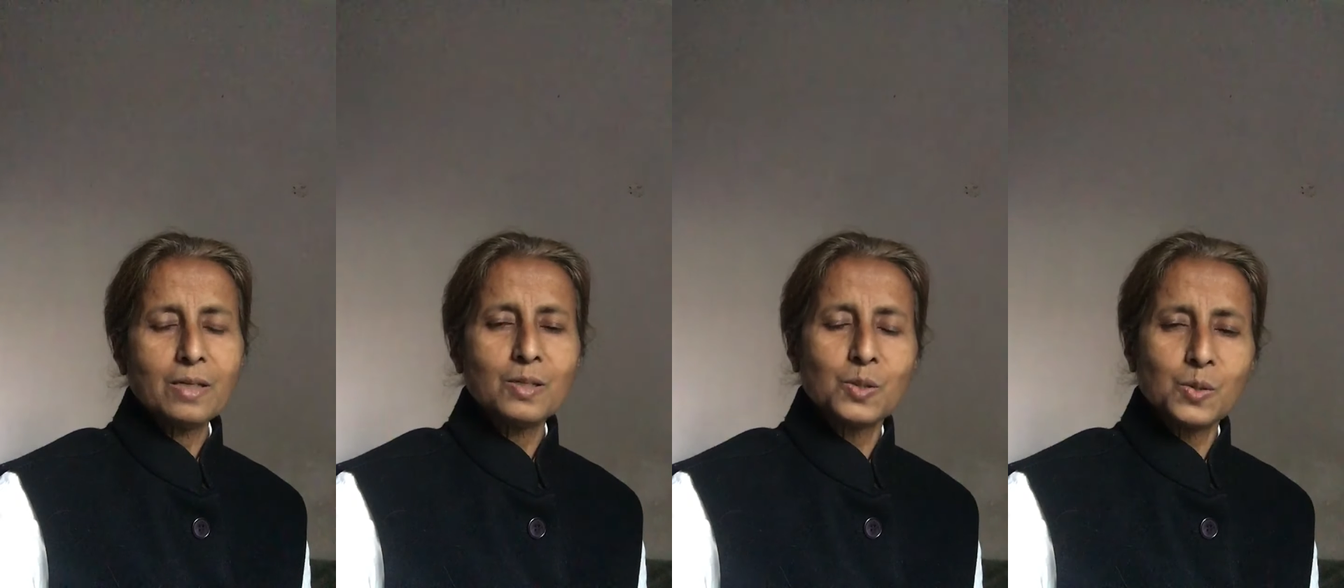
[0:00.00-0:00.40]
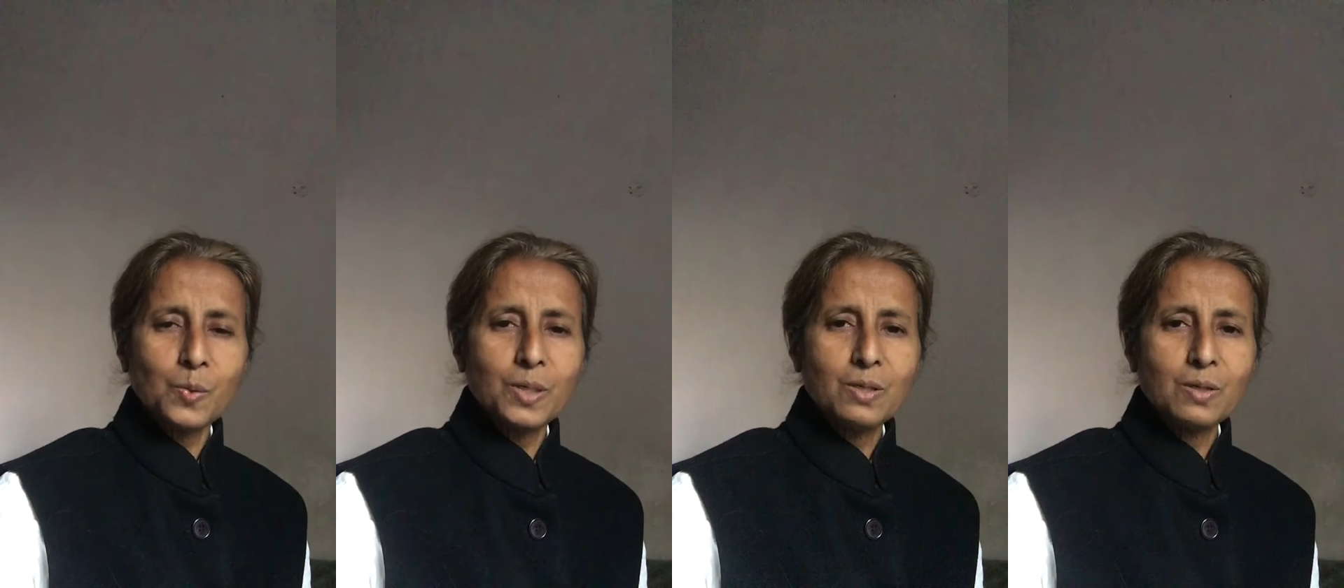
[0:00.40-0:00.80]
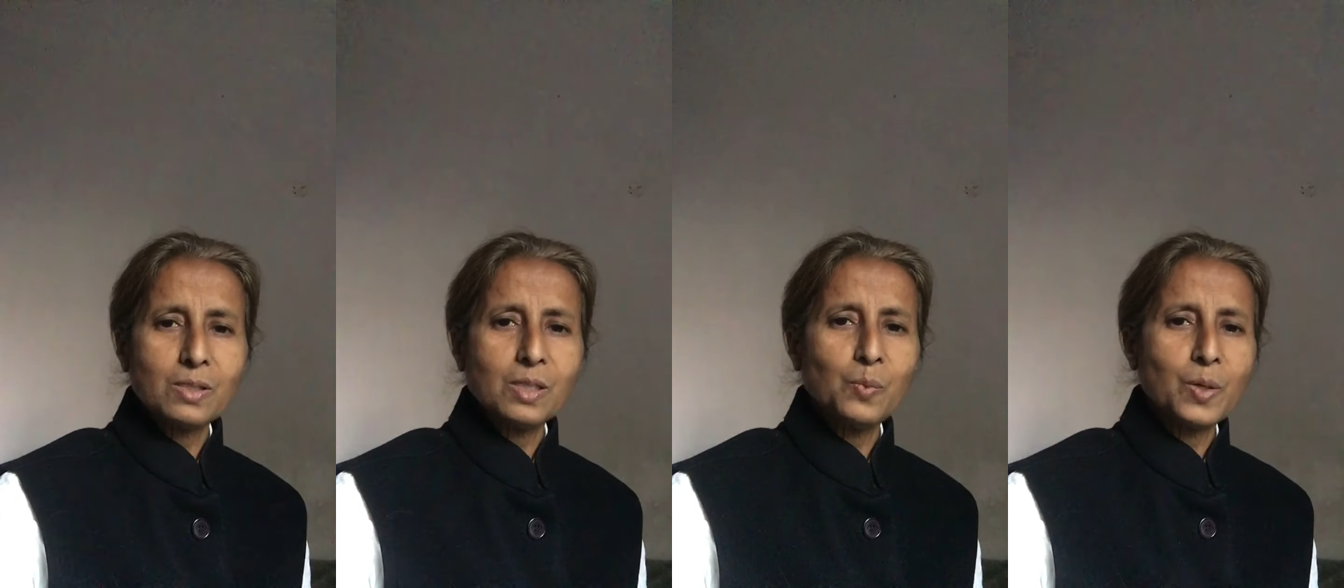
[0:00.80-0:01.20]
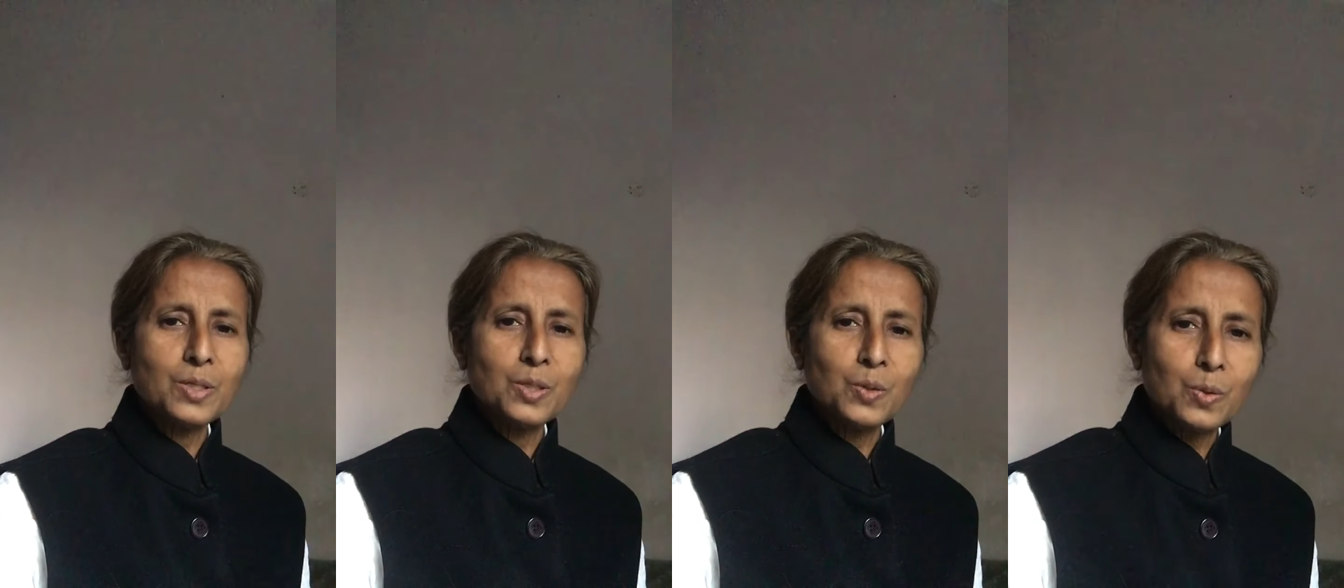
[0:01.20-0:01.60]
it's so interesting
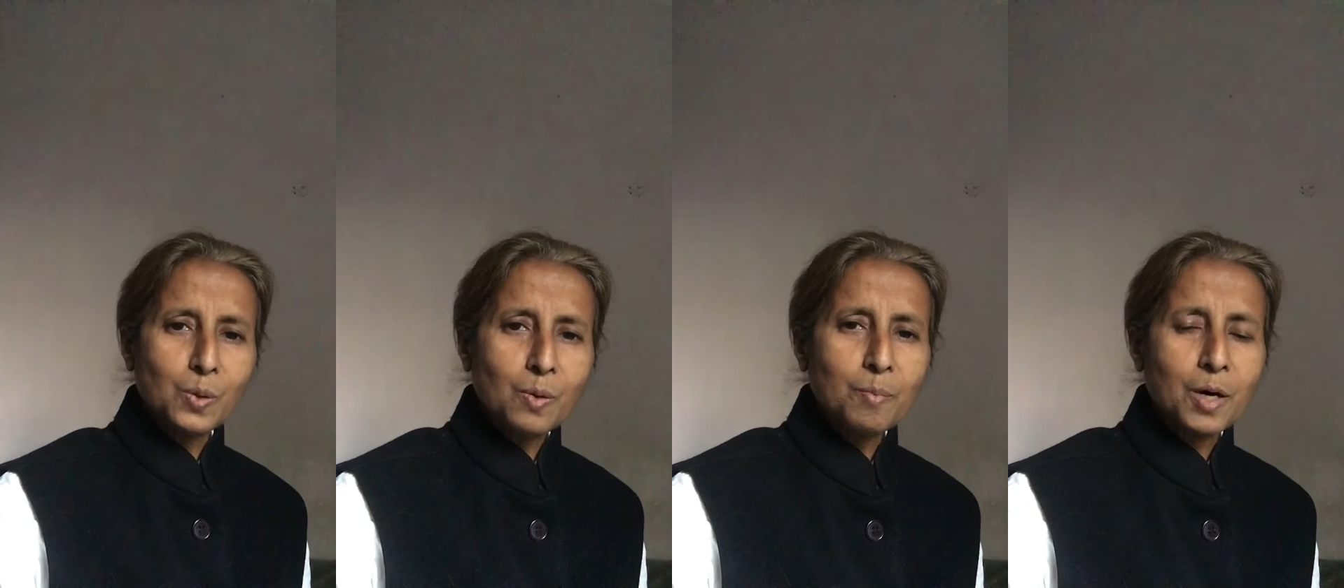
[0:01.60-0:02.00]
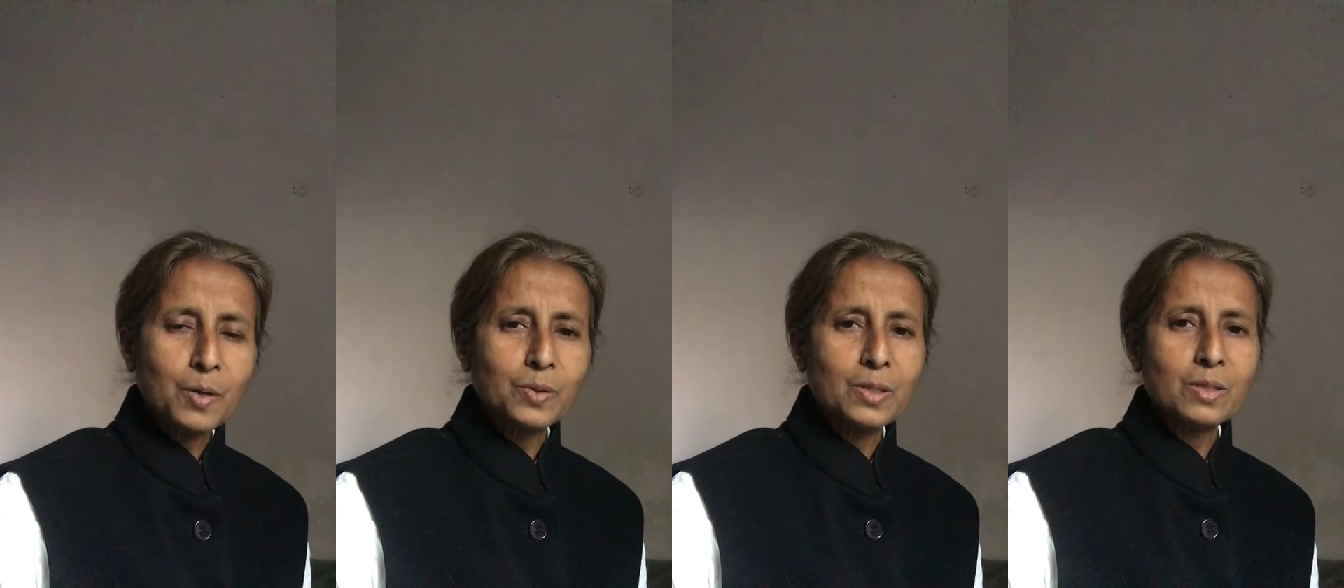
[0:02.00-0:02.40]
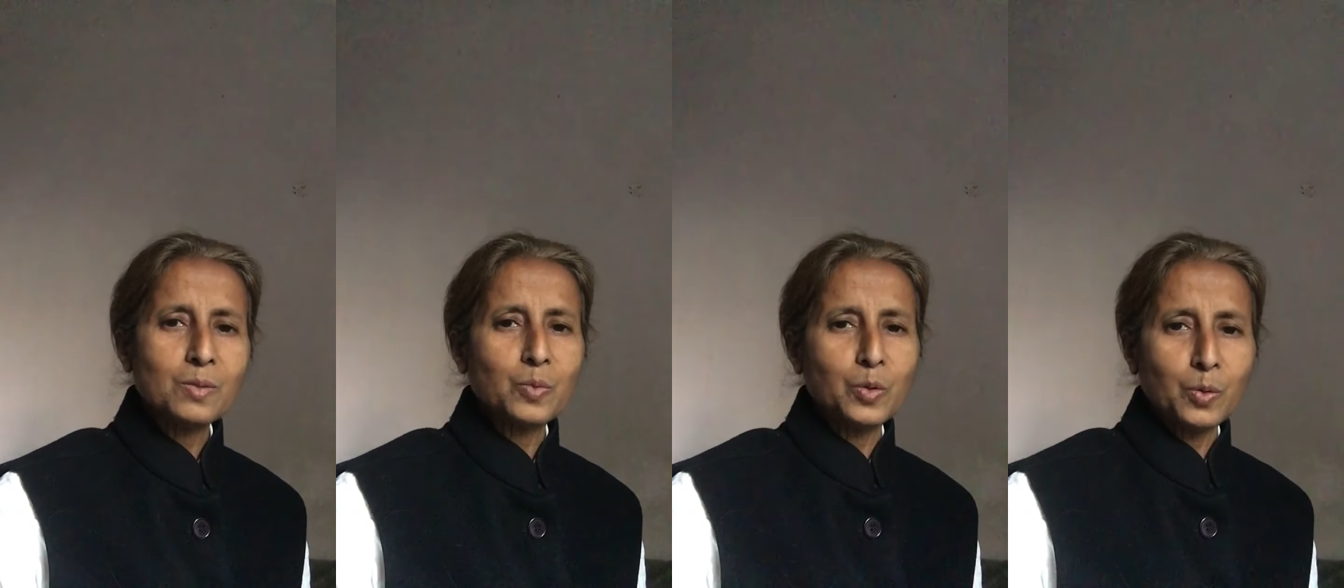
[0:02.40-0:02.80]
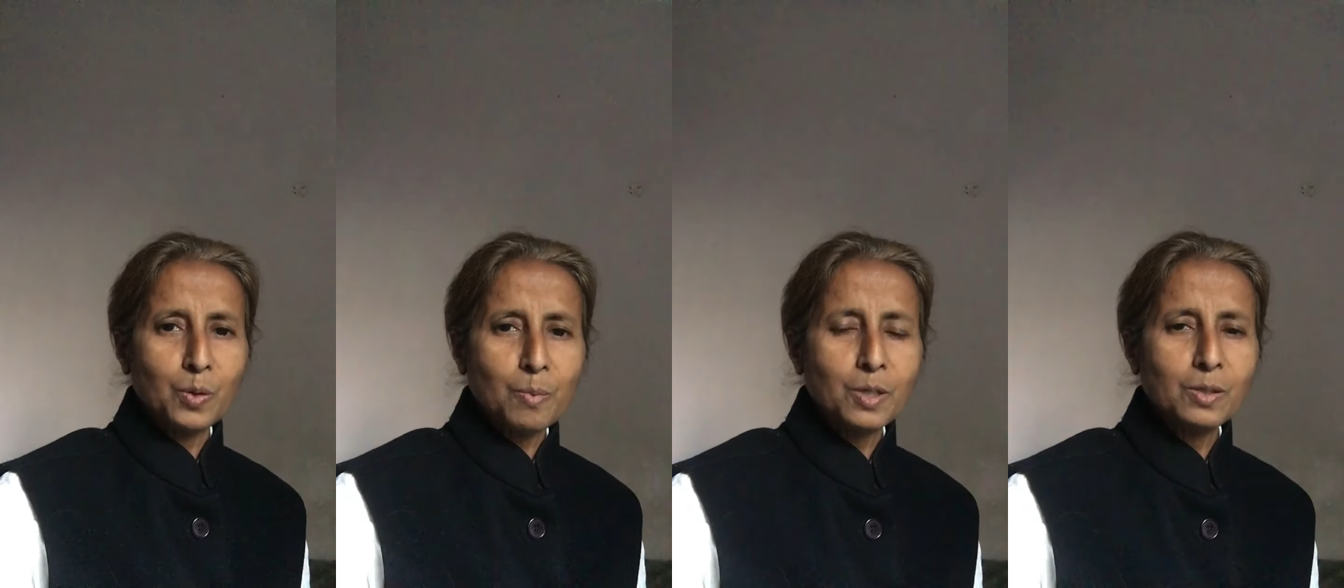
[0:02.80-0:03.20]
once you know about this you
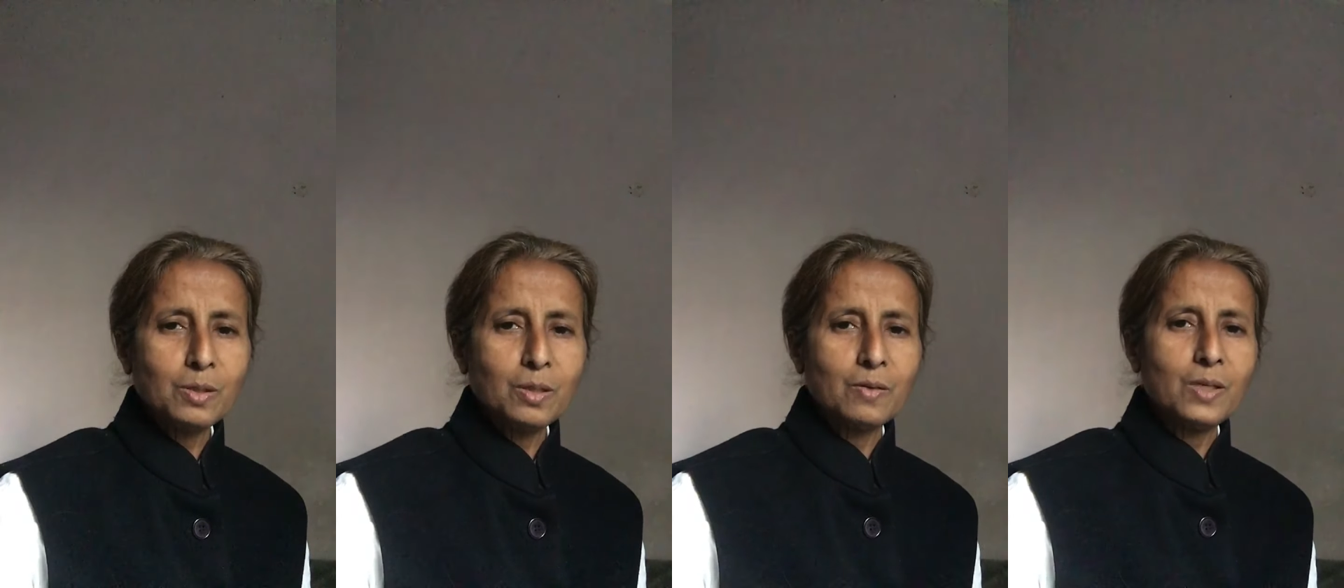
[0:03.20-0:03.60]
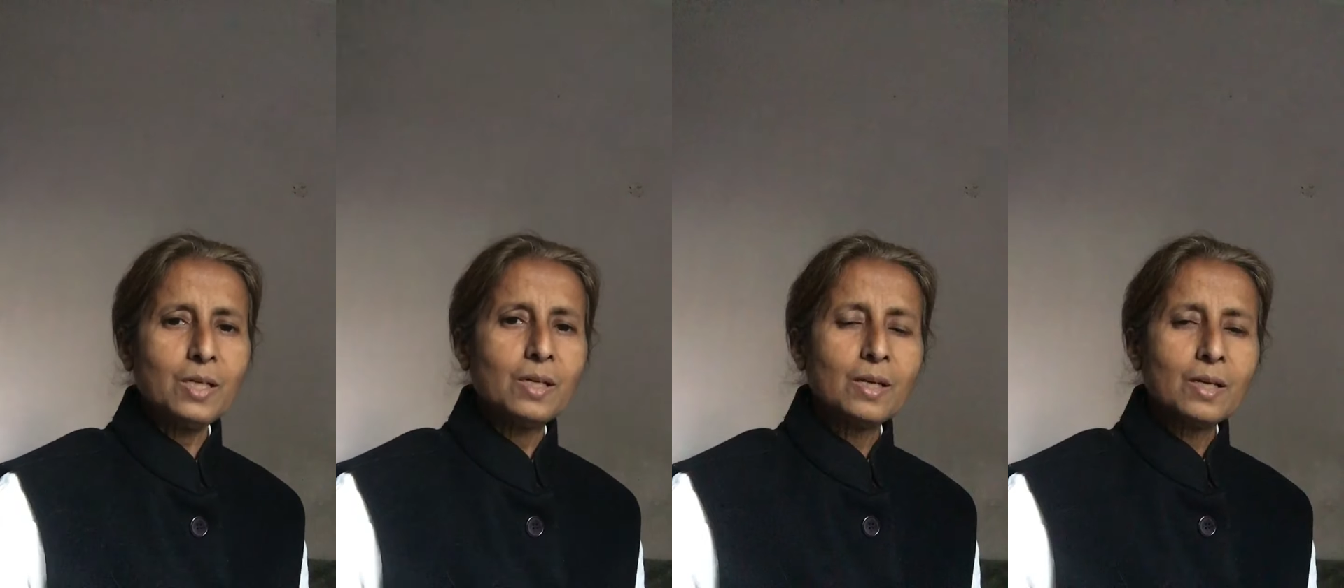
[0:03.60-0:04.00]
know about the theory